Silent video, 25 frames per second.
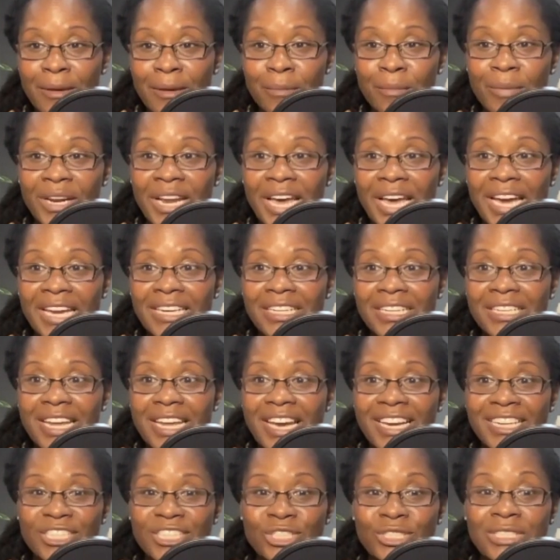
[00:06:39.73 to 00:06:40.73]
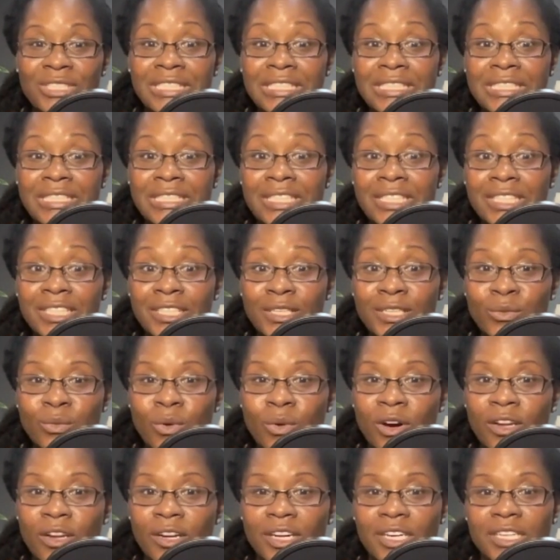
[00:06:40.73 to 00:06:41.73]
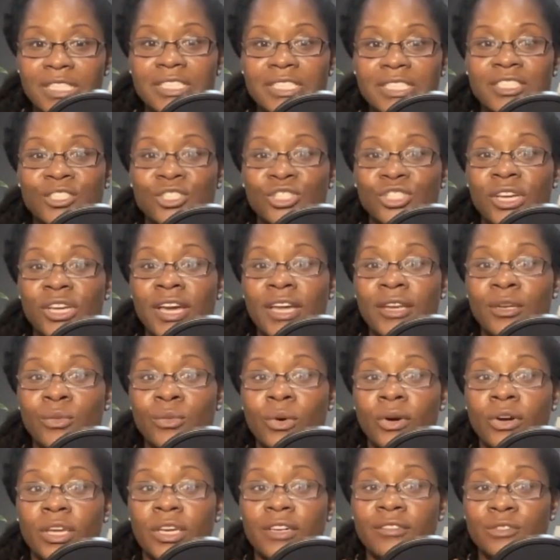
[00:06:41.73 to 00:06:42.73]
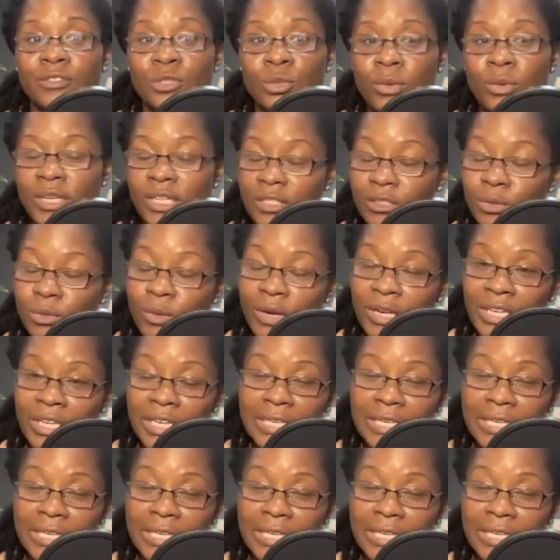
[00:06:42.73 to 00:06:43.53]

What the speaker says: but I didn't actually lead one until January of 2020.